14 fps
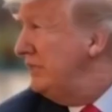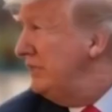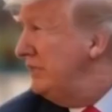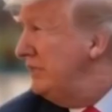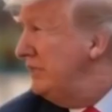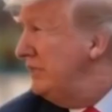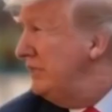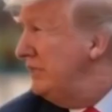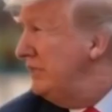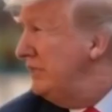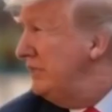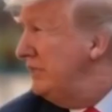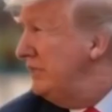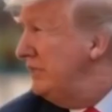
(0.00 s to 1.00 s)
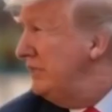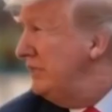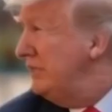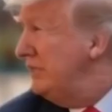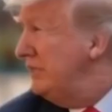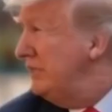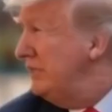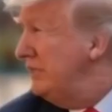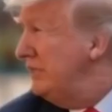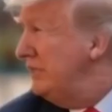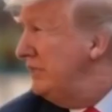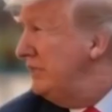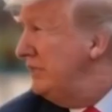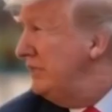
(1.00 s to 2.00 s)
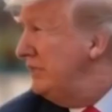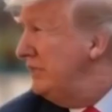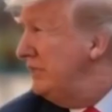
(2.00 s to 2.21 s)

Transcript: No words are spoken by the person on screen.